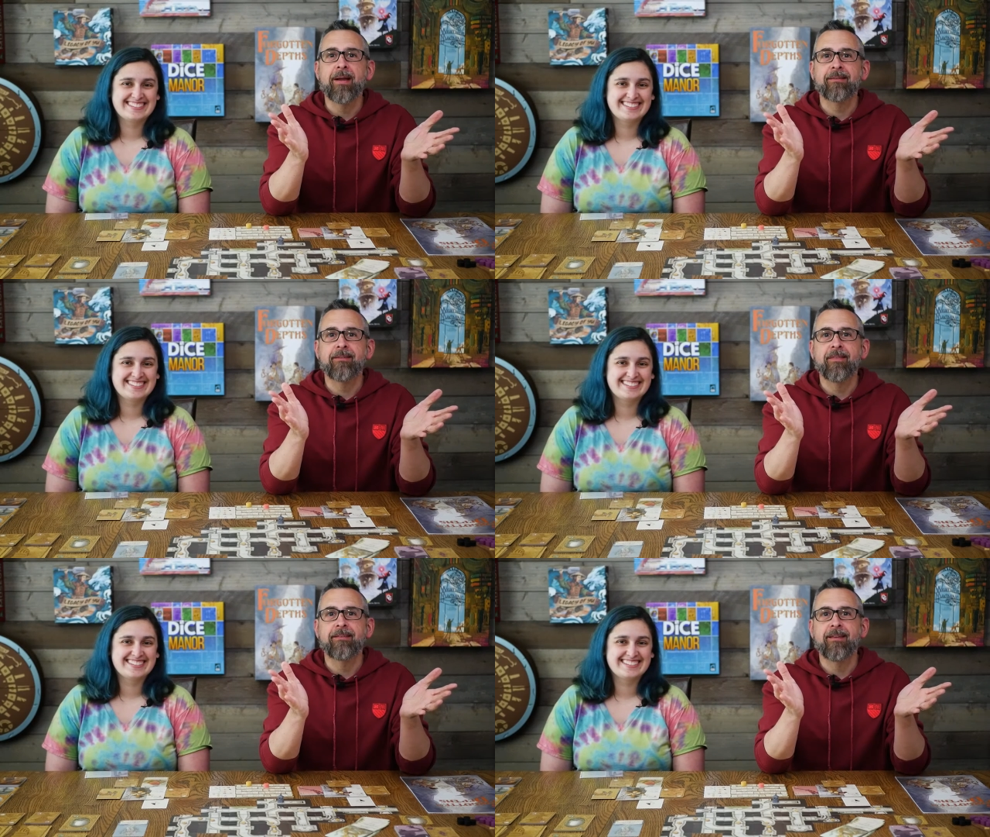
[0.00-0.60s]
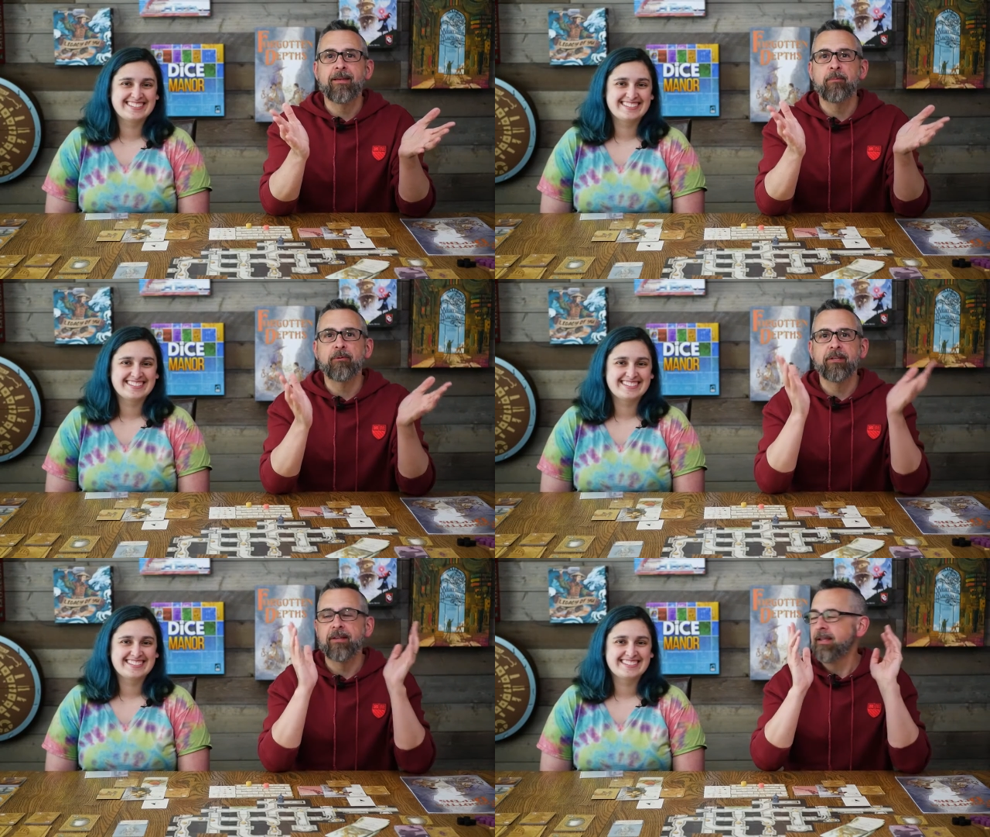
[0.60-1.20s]
Speaker 1: back to the
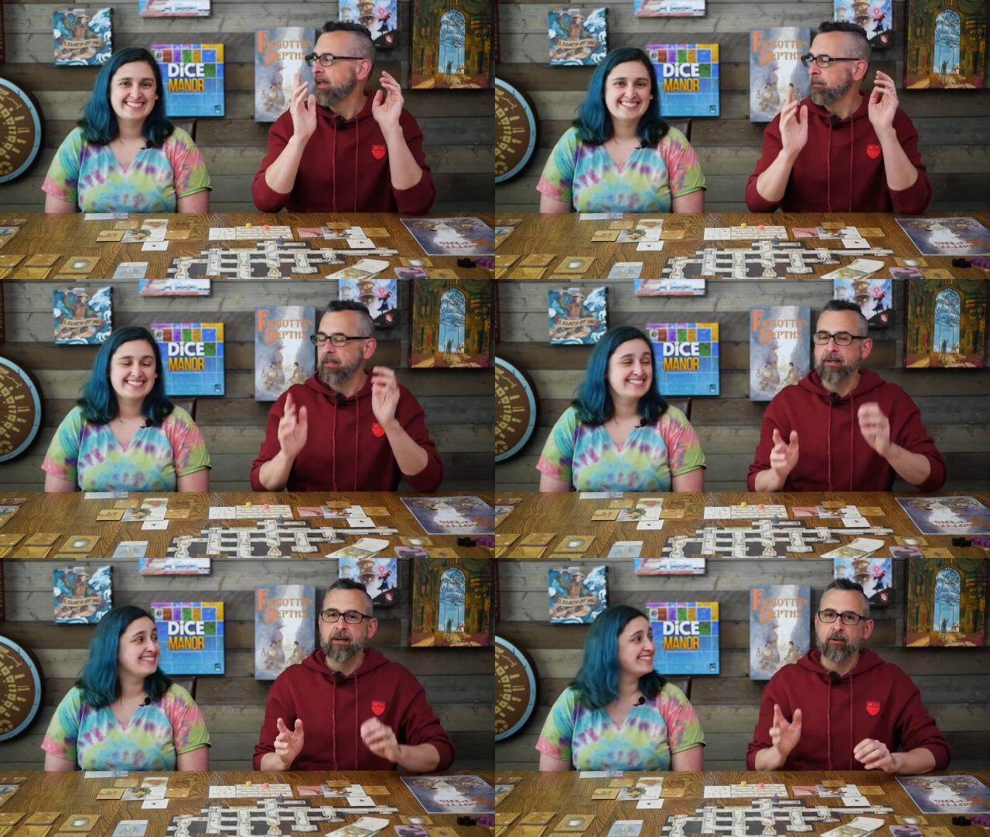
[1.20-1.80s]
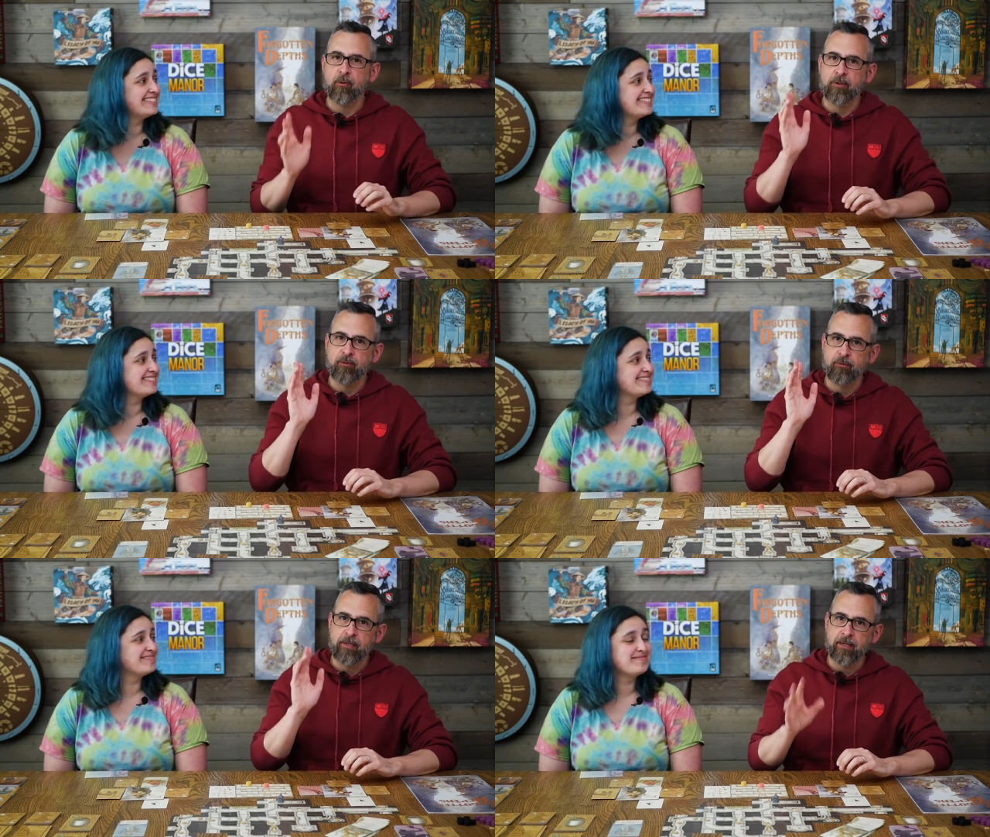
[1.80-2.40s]
table. Today, Emily and I are
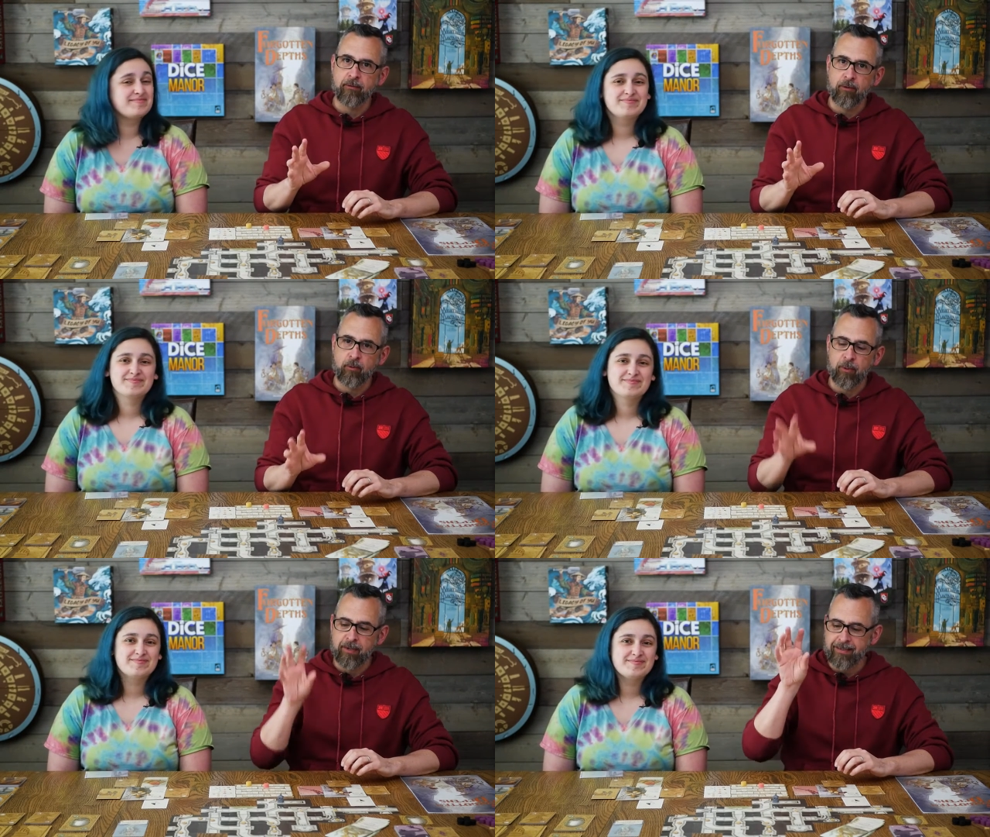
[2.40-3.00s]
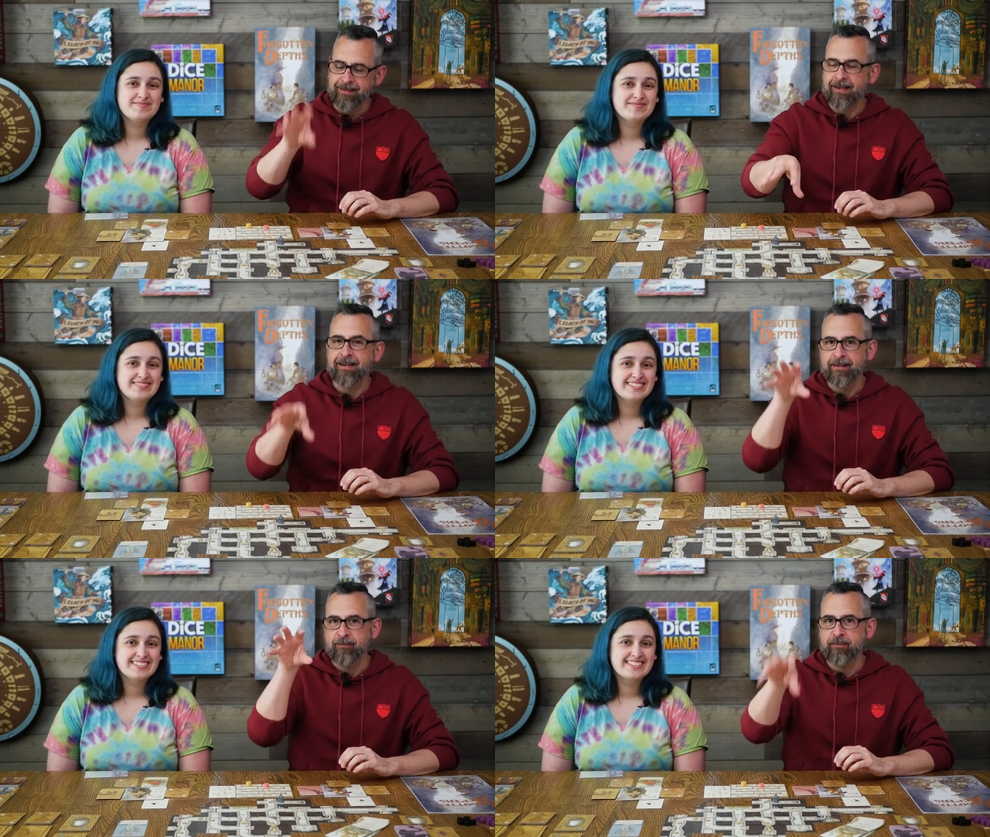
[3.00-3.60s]
going to take a look. We're going to
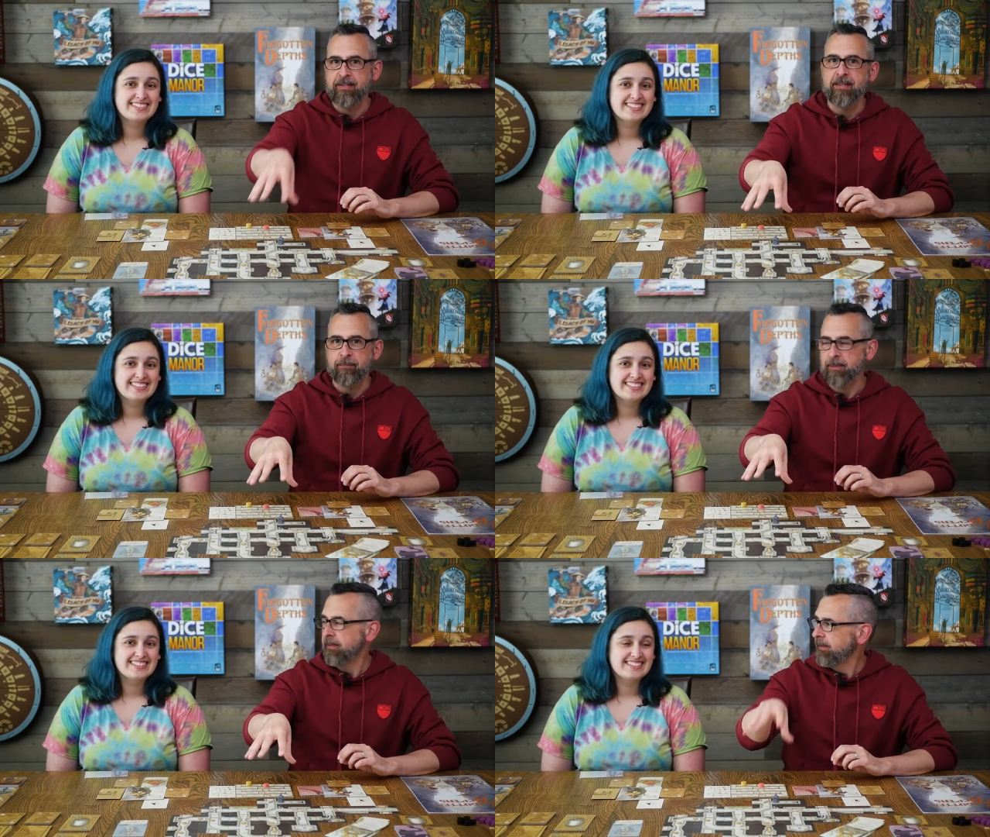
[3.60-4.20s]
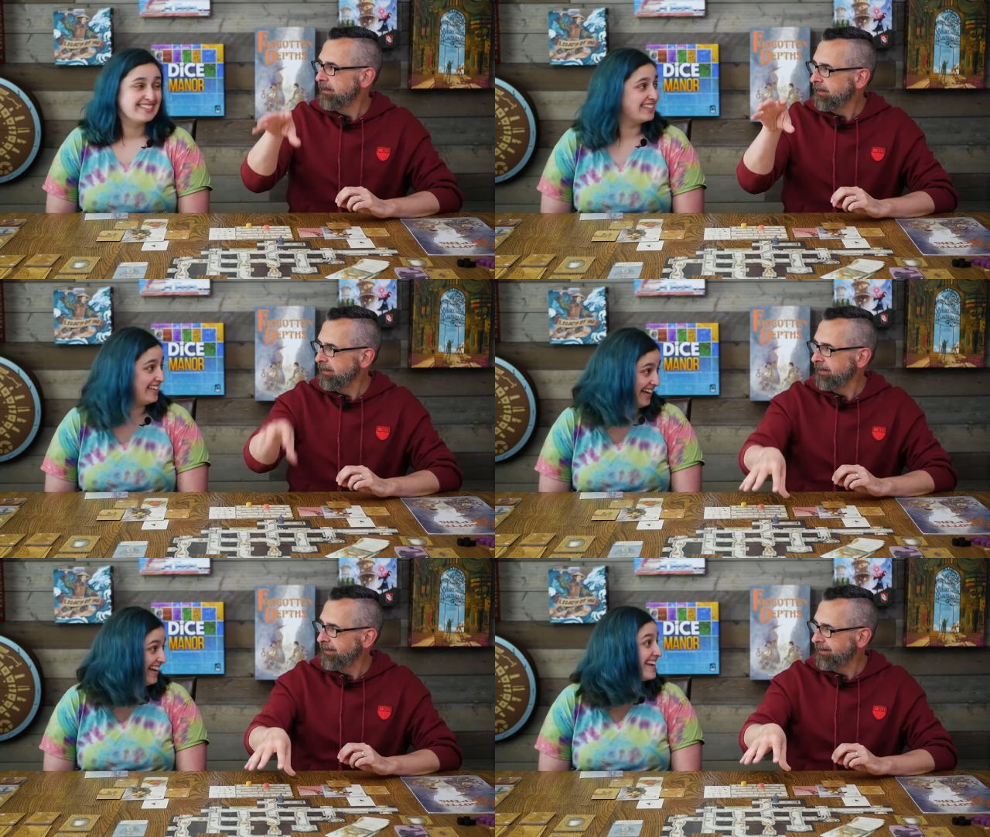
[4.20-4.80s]
dive deep.
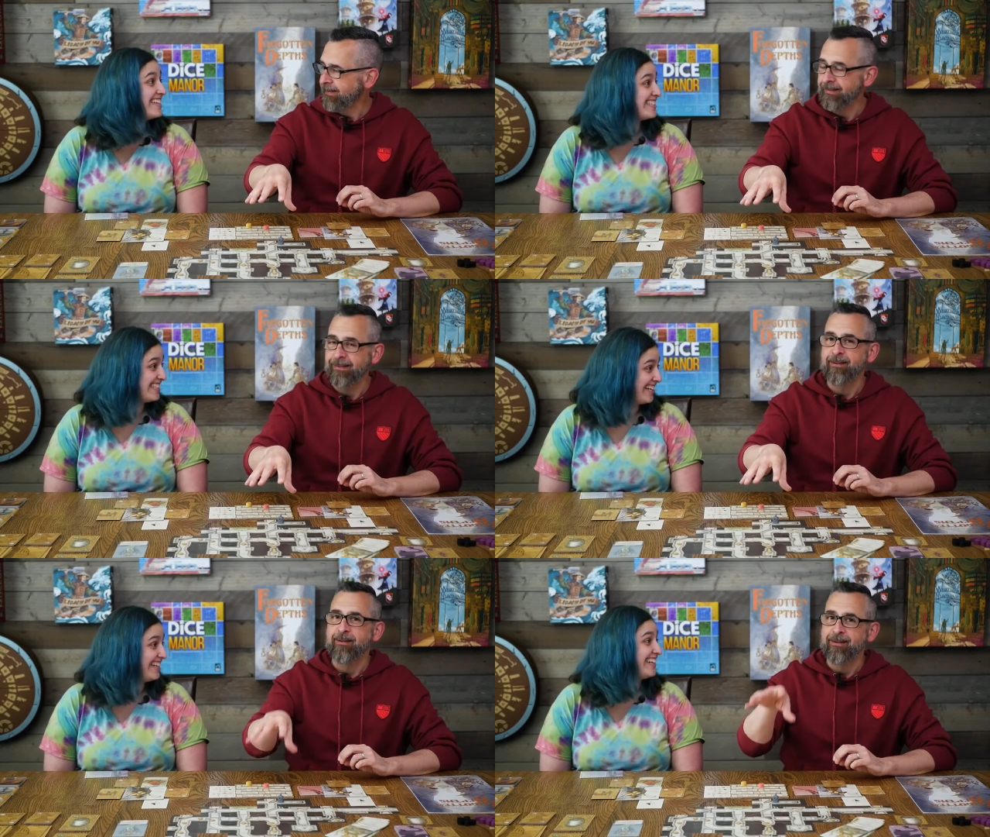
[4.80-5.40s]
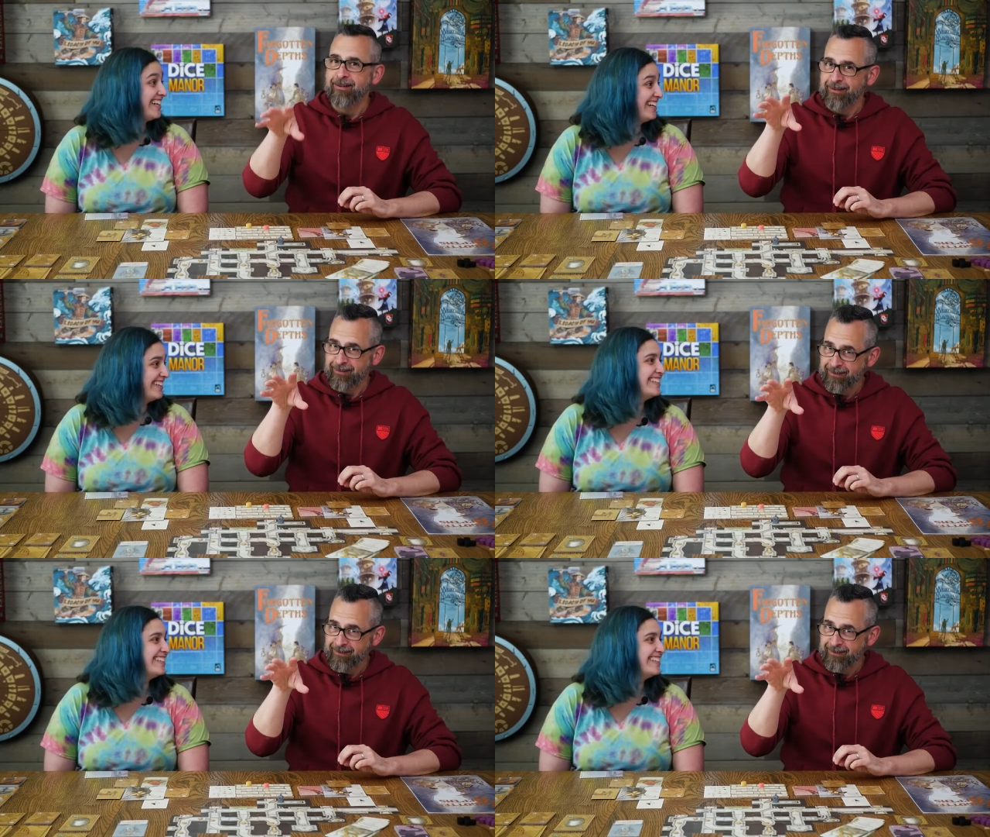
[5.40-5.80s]
Yes,
Speaker 2: there you go.